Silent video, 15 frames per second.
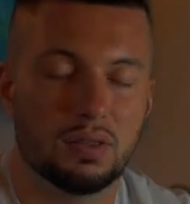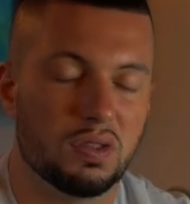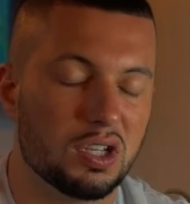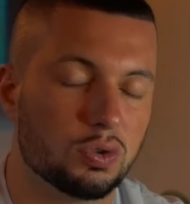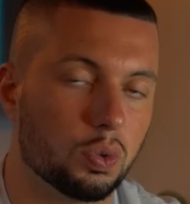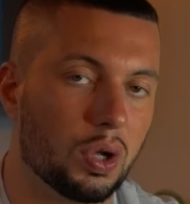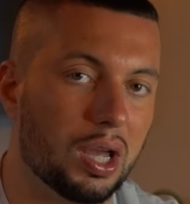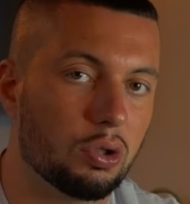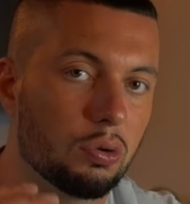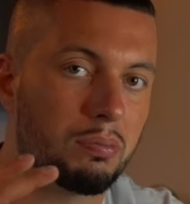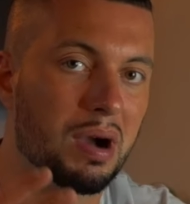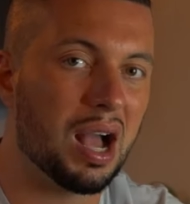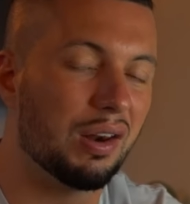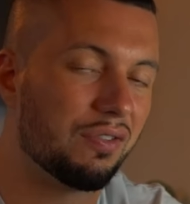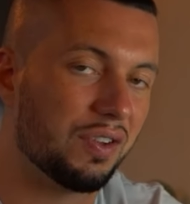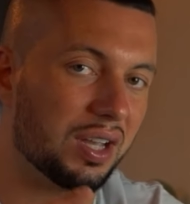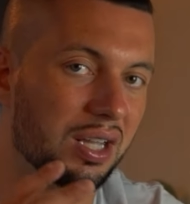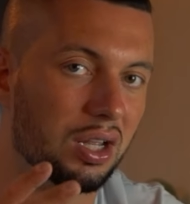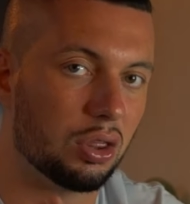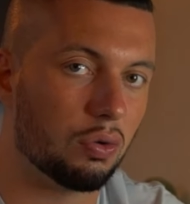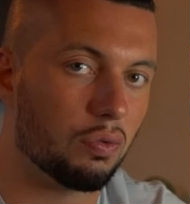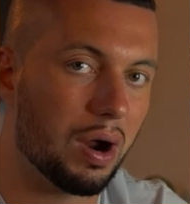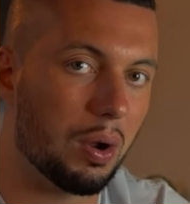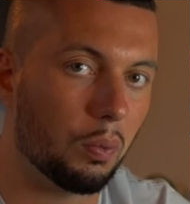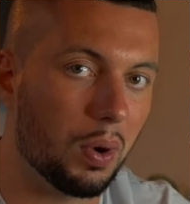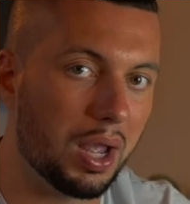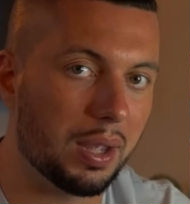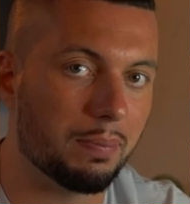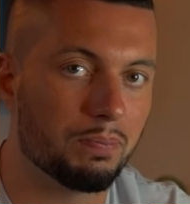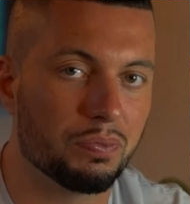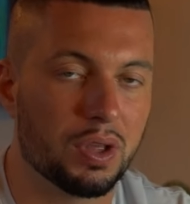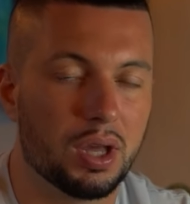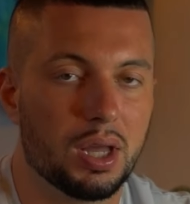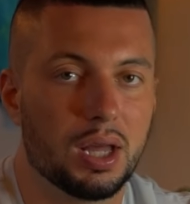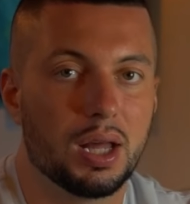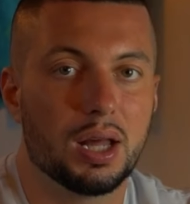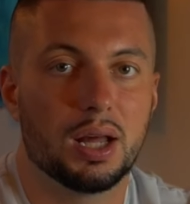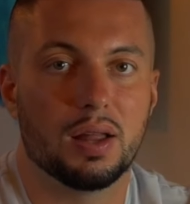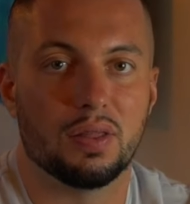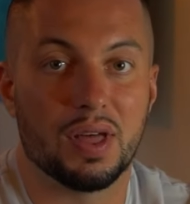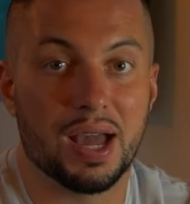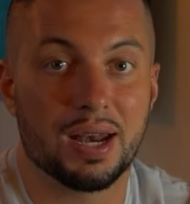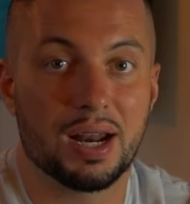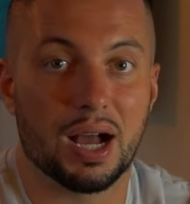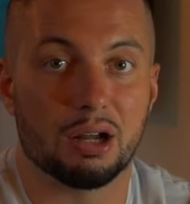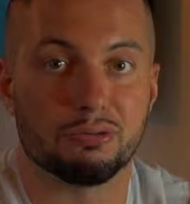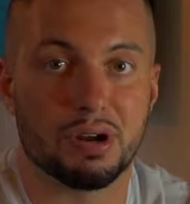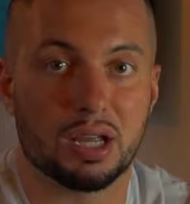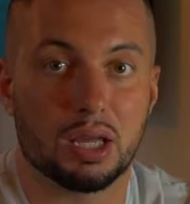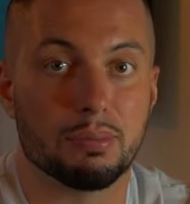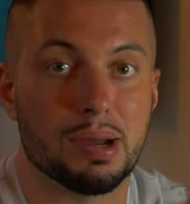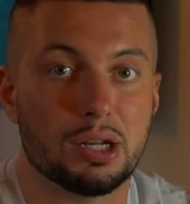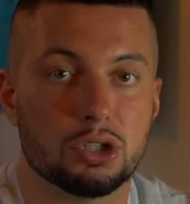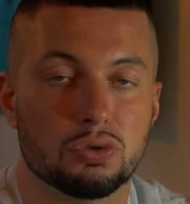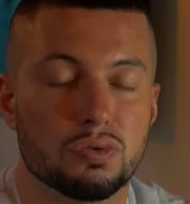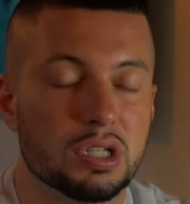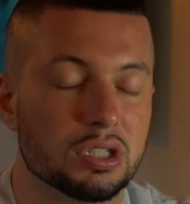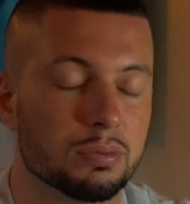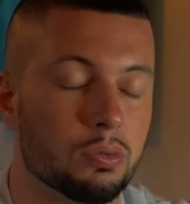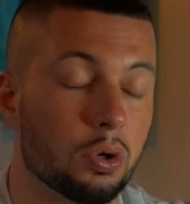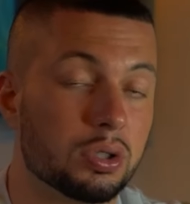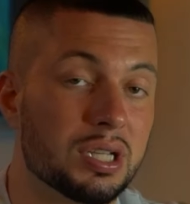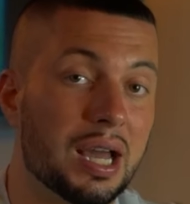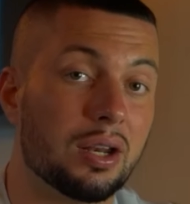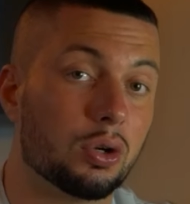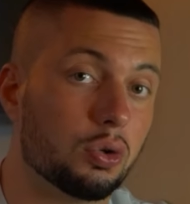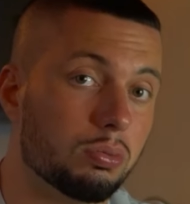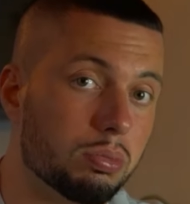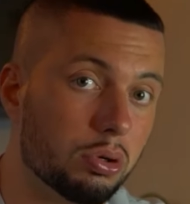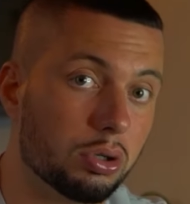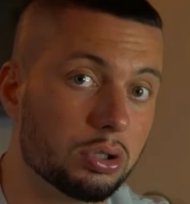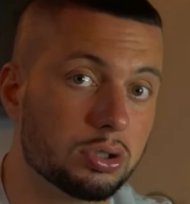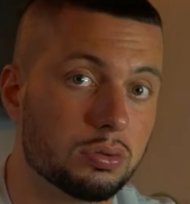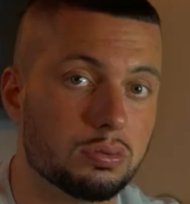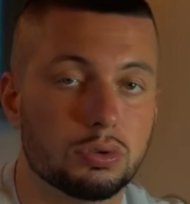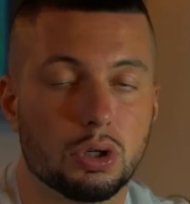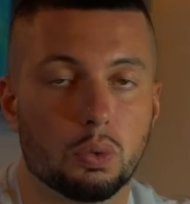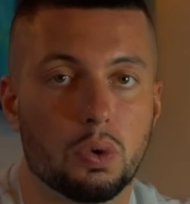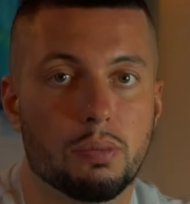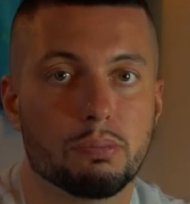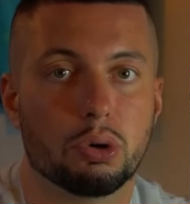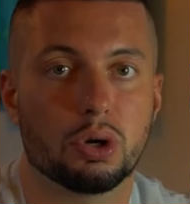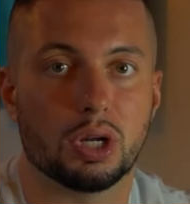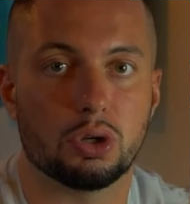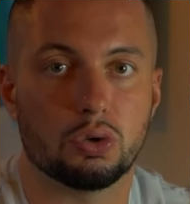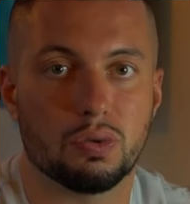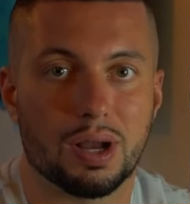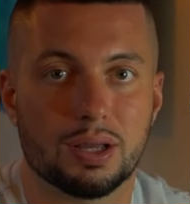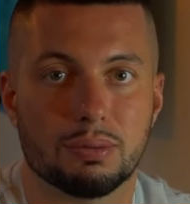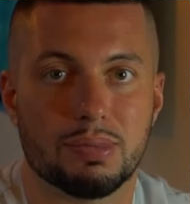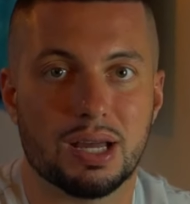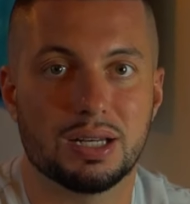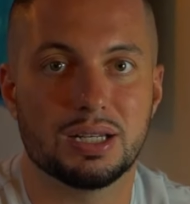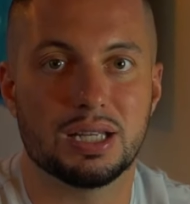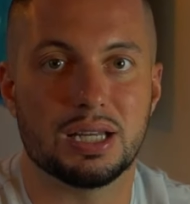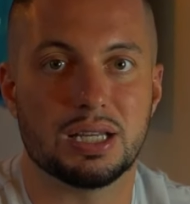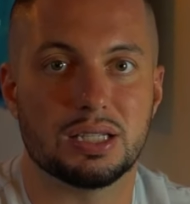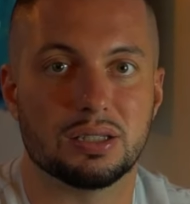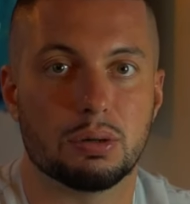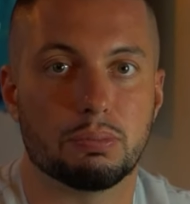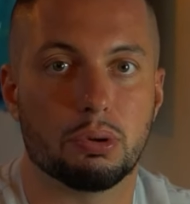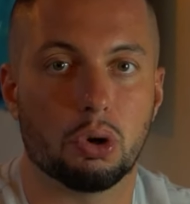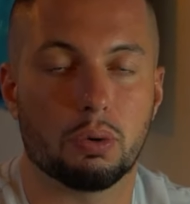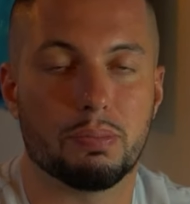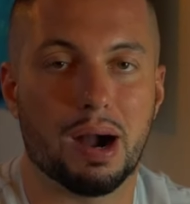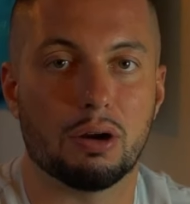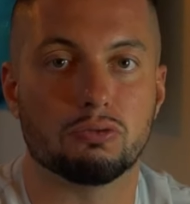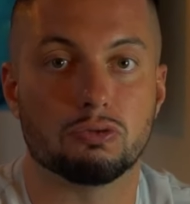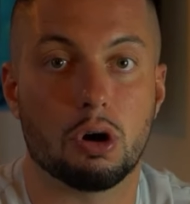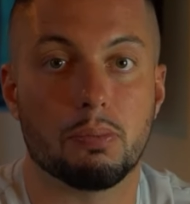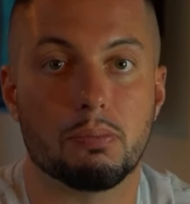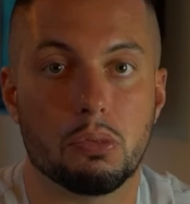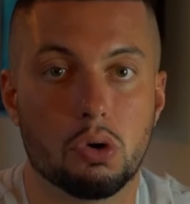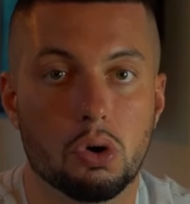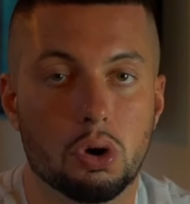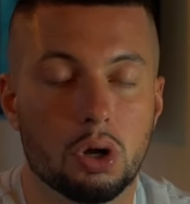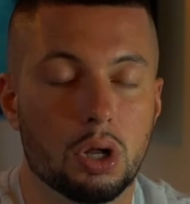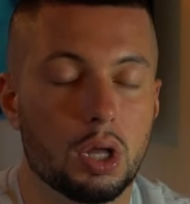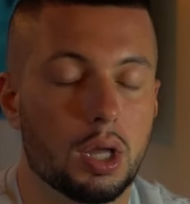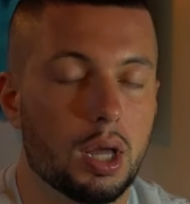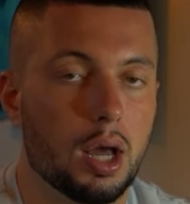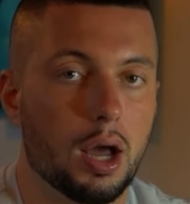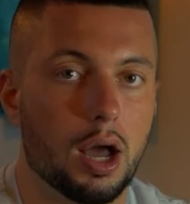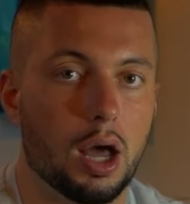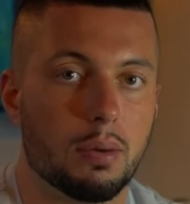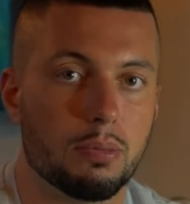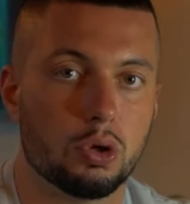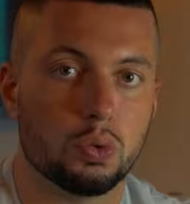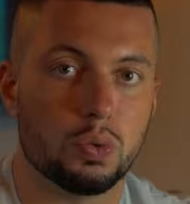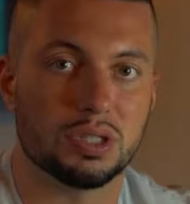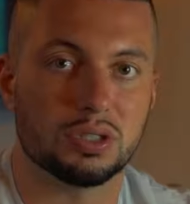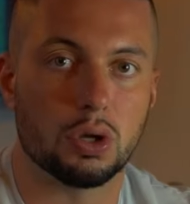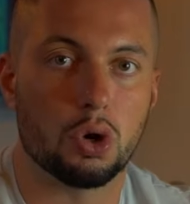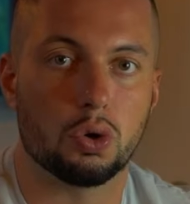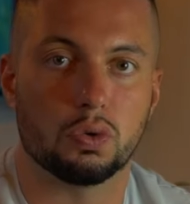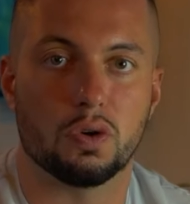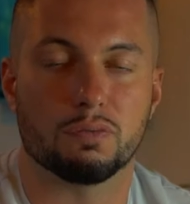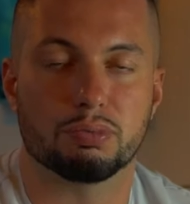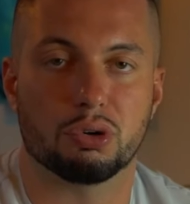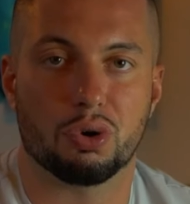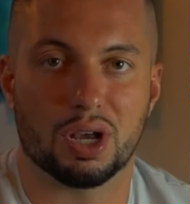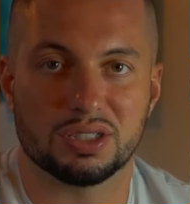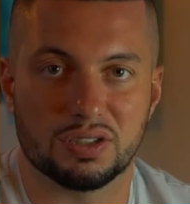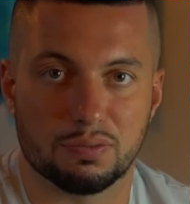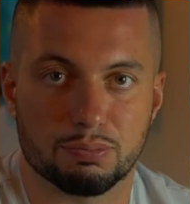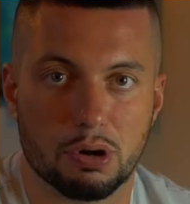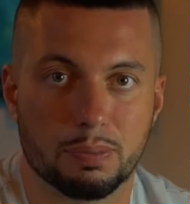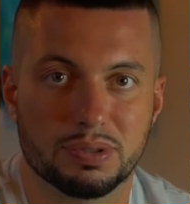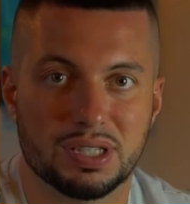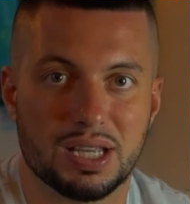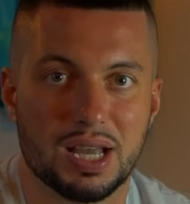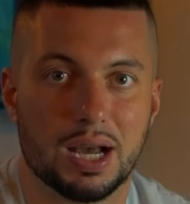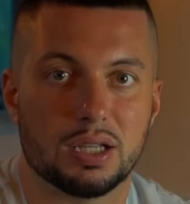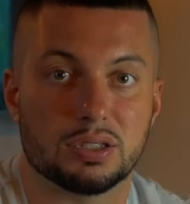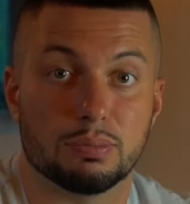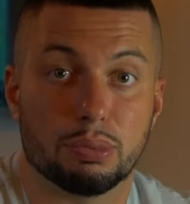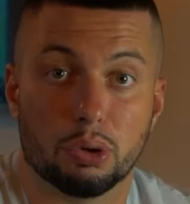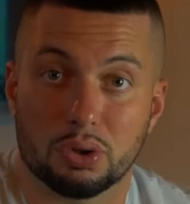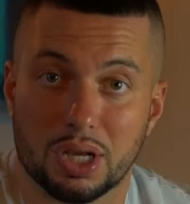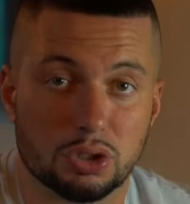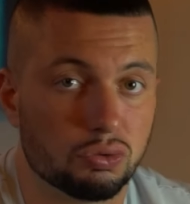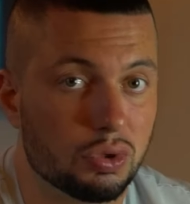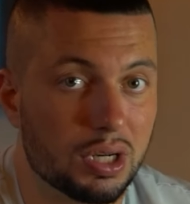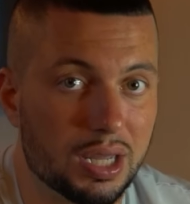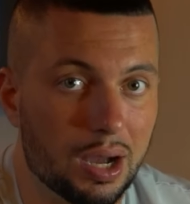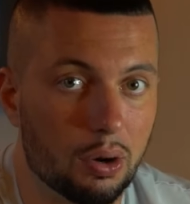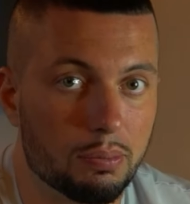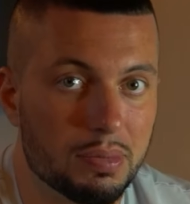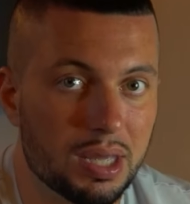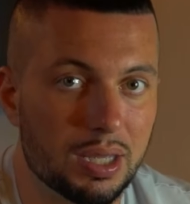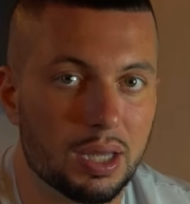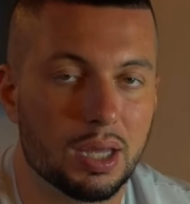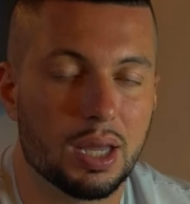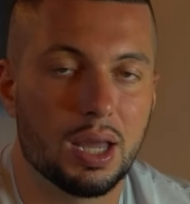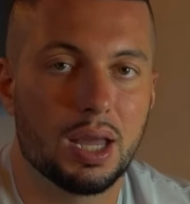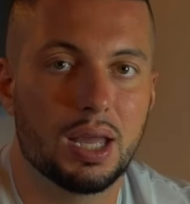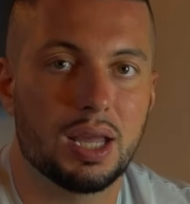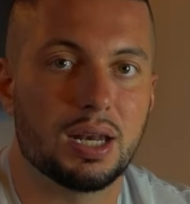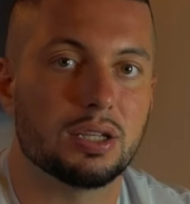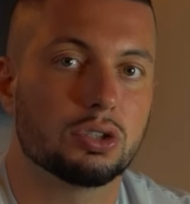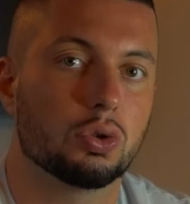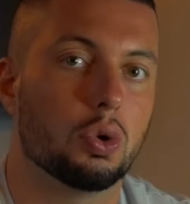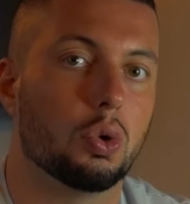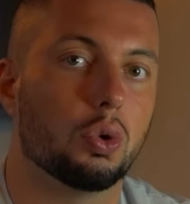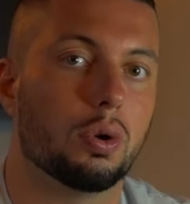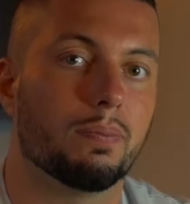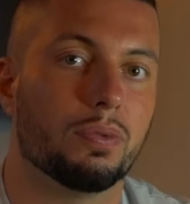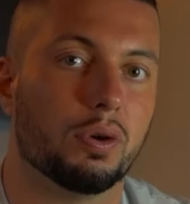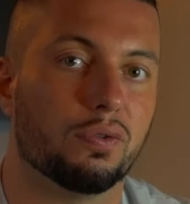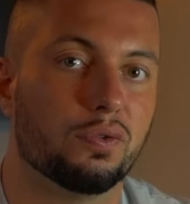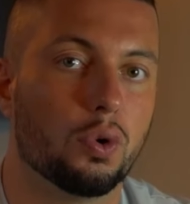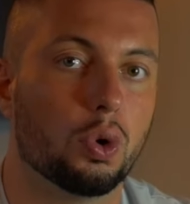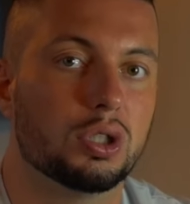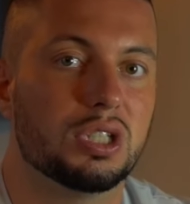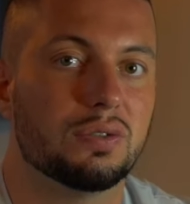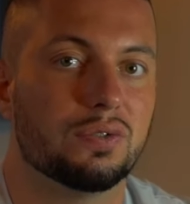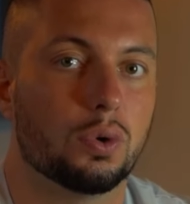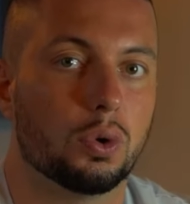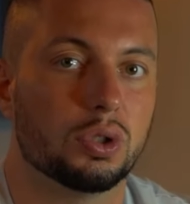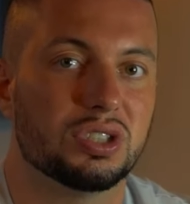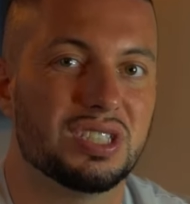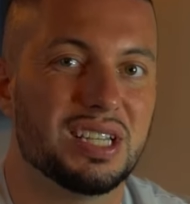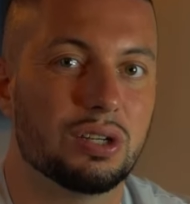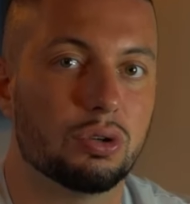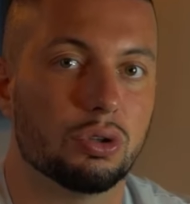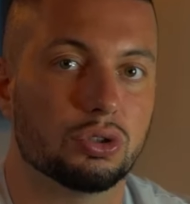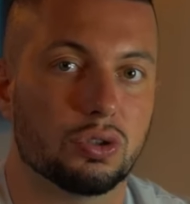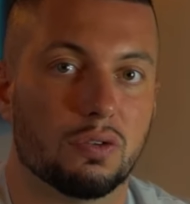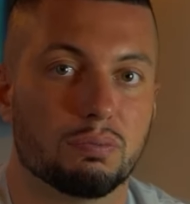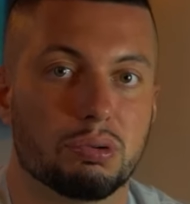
This will get your mind thinking in the right way. Then I'd recommend you read some more technical books. So one book I do recommend is a book by Rob Moore, who is the owner of Progressive Property. It's a book that's really helped me, and it's called The 44 Secrets of